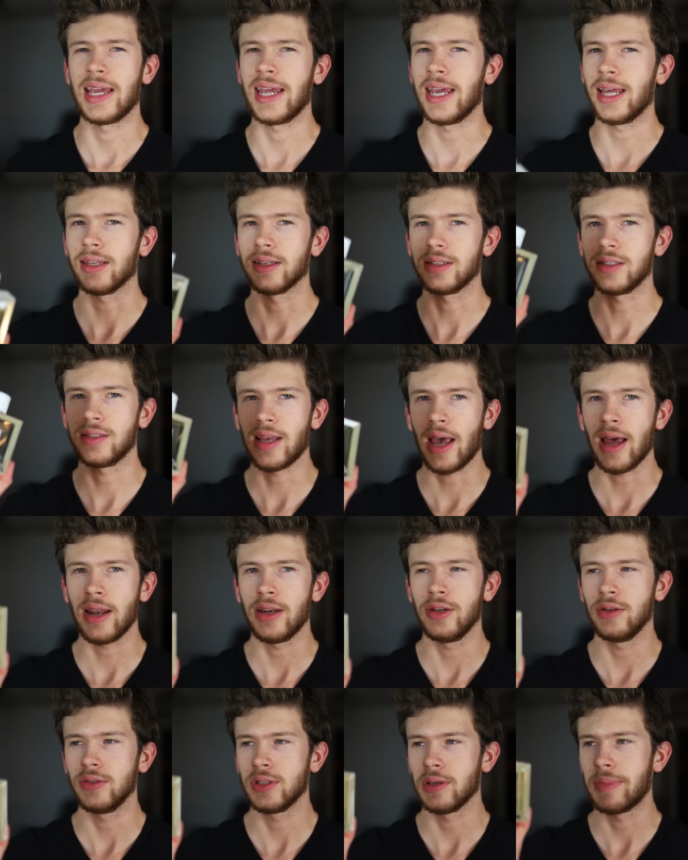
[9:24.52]
And the
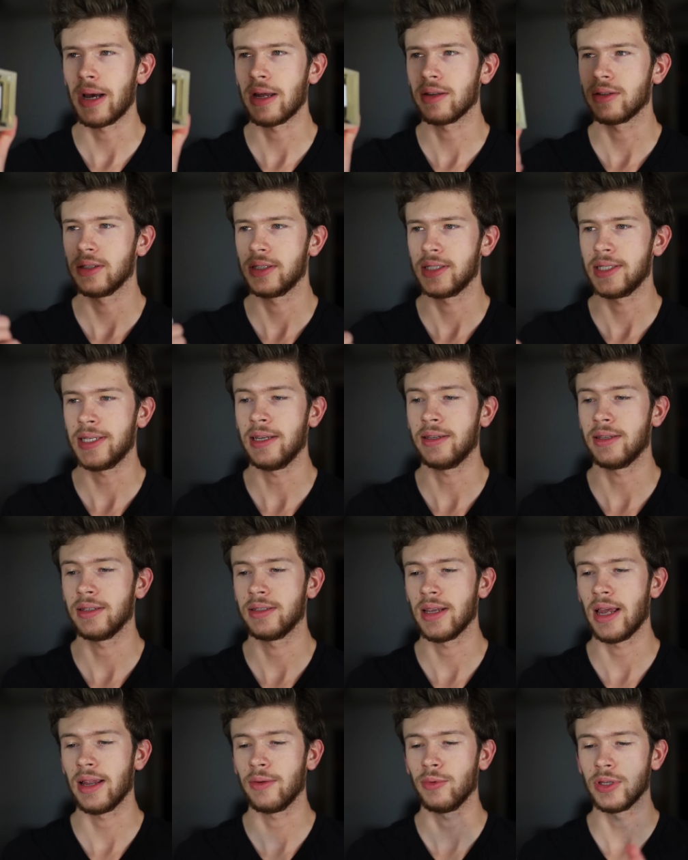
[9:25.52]
sad news about this scent
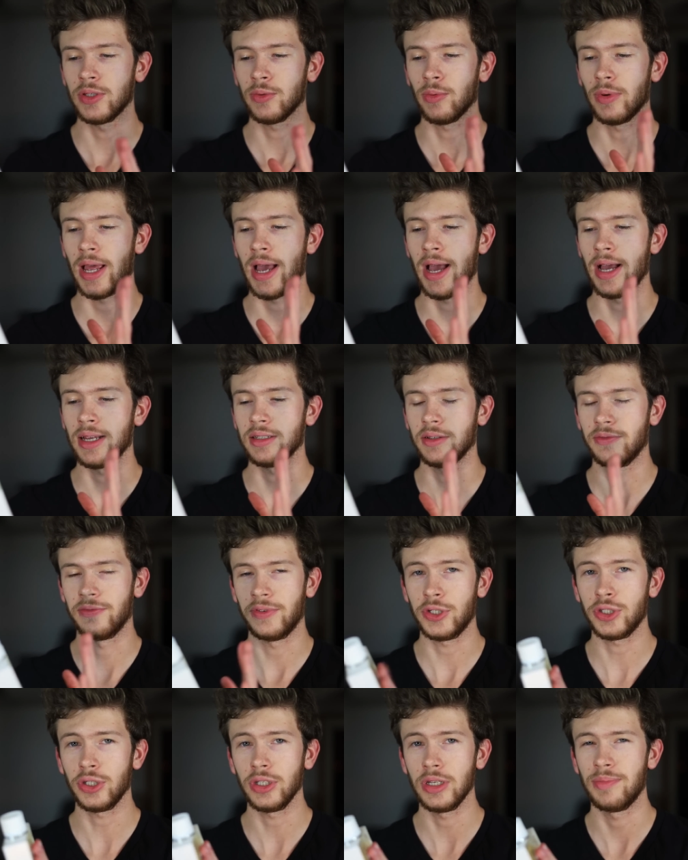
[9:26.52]
is that this one has
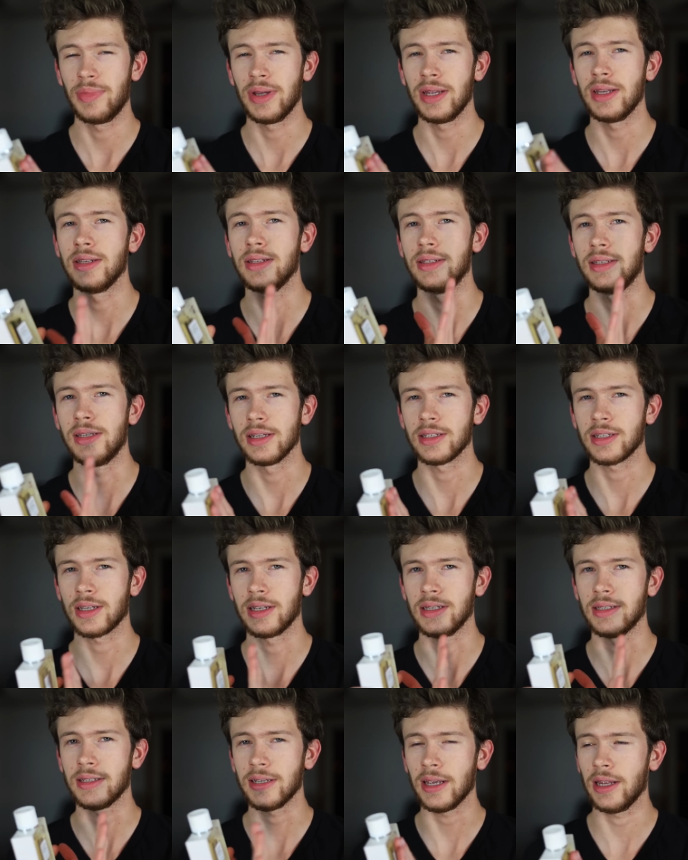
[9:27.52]
officially been
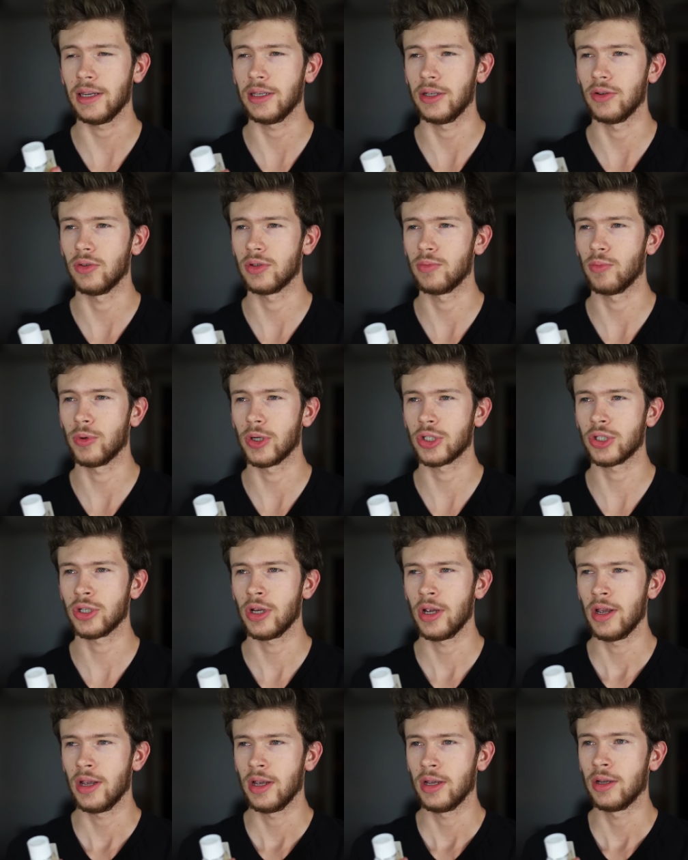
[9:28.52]
discontinued,
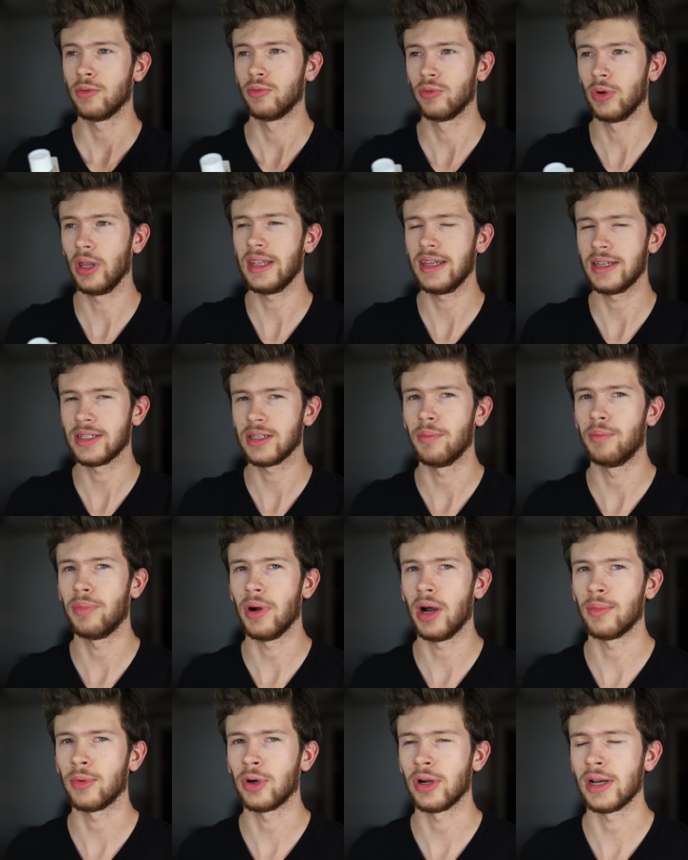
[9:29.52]
which really is a
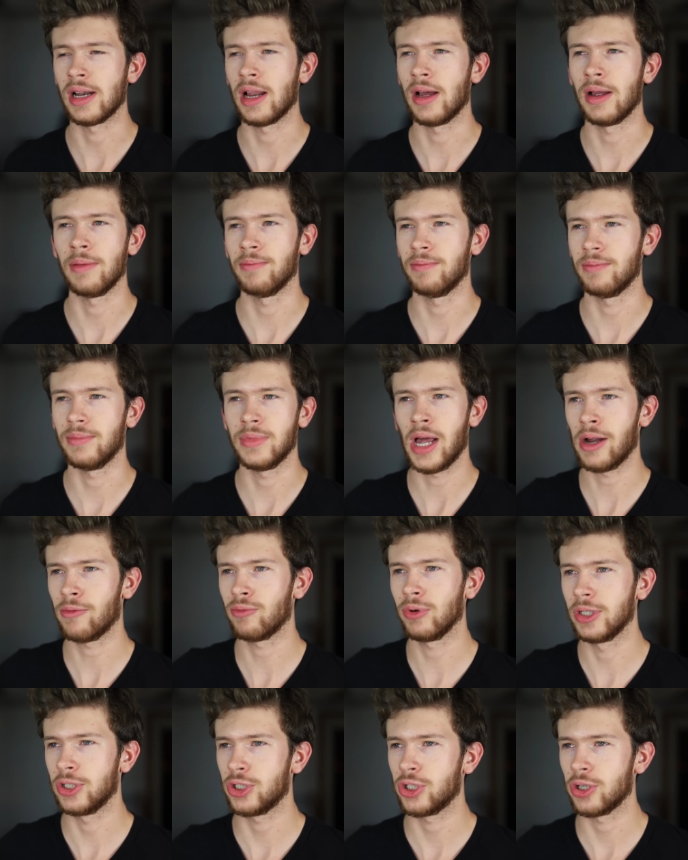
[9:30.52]
bummer, and I'm
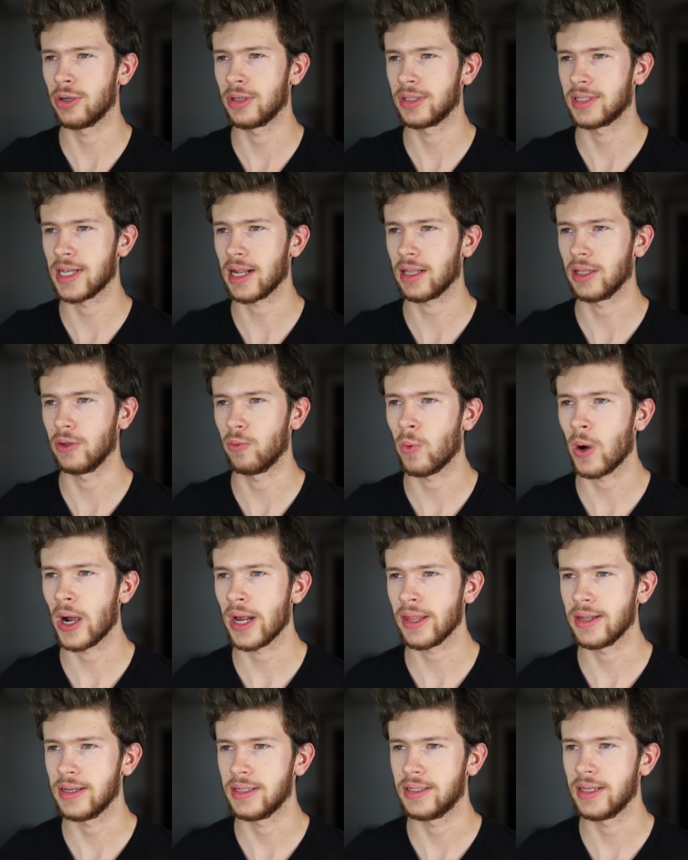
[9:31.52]
not really sure exactly
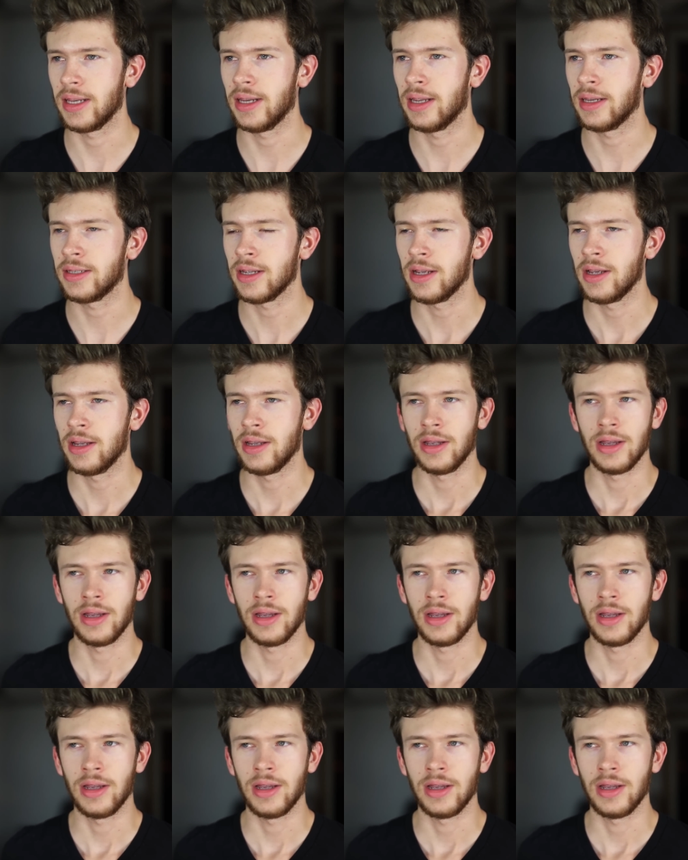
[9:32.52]
why they did it.